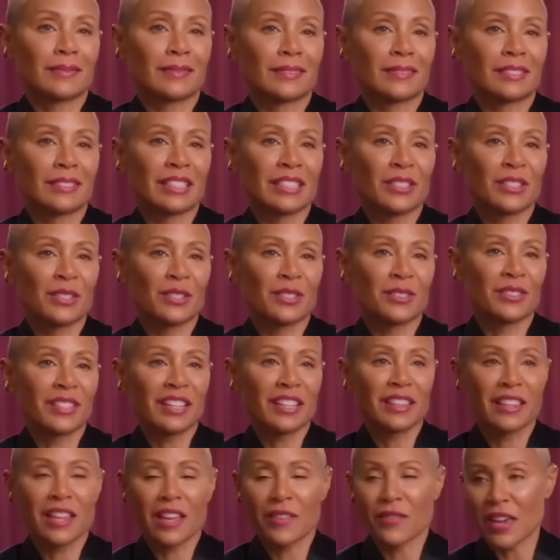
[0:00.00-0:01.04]
You know,
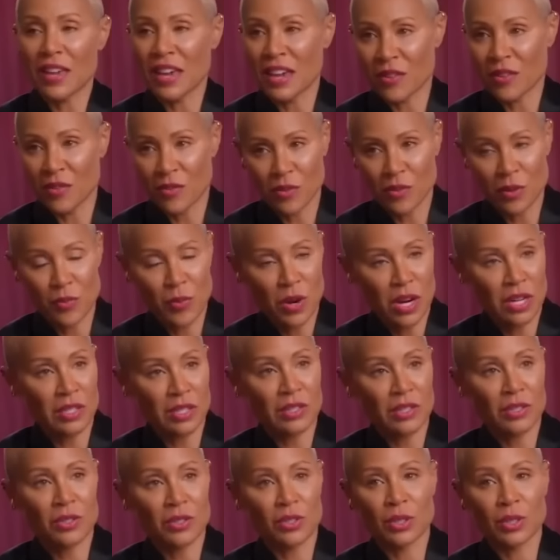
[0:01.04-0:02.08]
they love every part
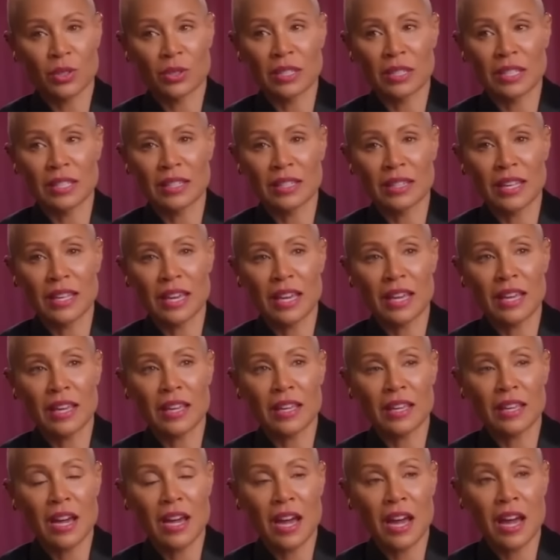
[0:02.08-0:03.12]
of the journey.
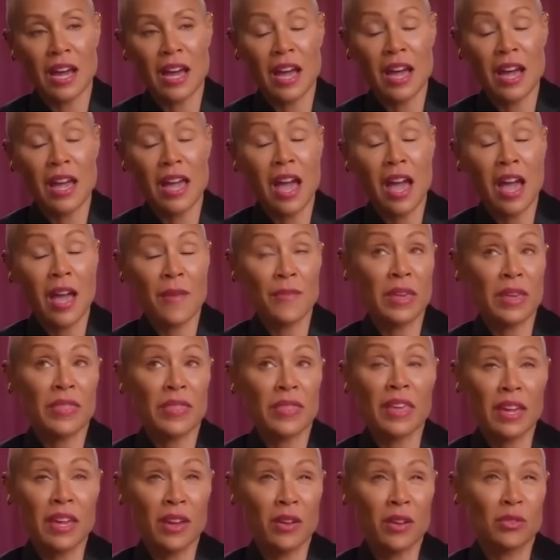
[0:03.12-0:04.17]
They, I, I, I
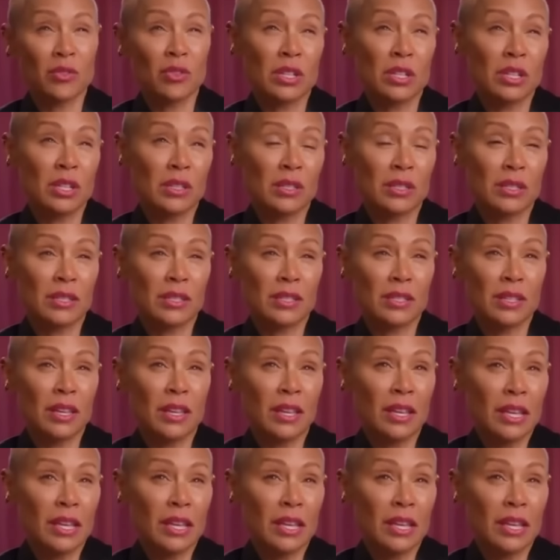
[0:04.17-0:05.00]
mean, they are just